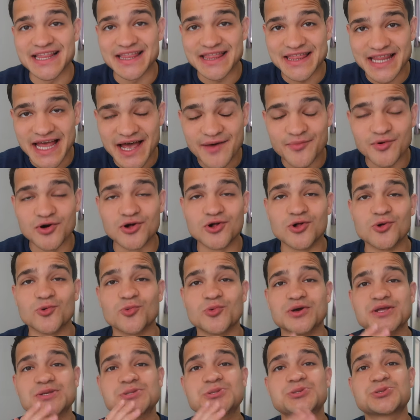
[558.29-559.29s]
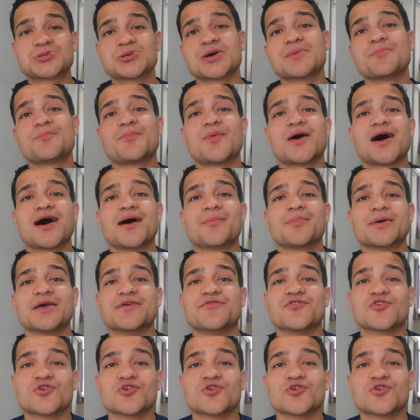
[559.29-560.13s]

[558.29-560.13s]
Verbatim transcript: level with ShipBob.